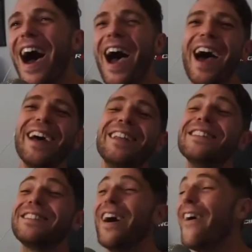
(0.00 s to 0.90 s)
And
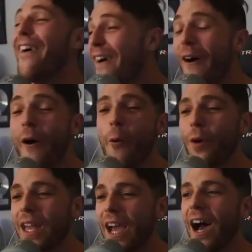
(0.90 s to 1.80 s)
so
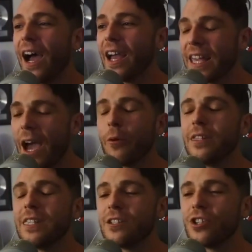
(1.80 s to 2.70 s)
we did
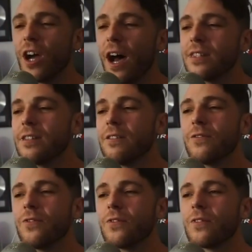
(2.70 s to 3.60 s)
shots of
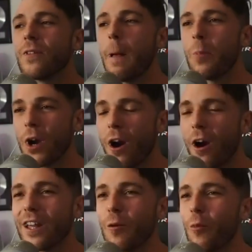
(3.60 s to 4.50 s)

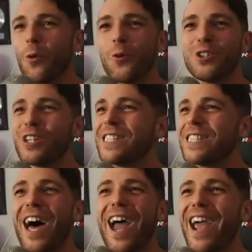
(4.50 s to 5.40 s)
Bacardi. We were just
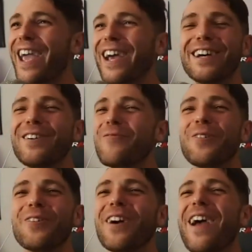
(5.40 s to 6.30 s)
like, we were
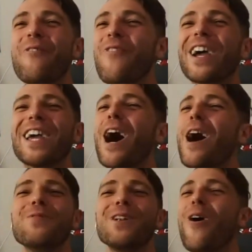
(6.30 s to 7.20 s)
fucking up in
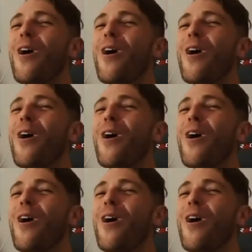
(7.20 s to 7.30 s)
arms,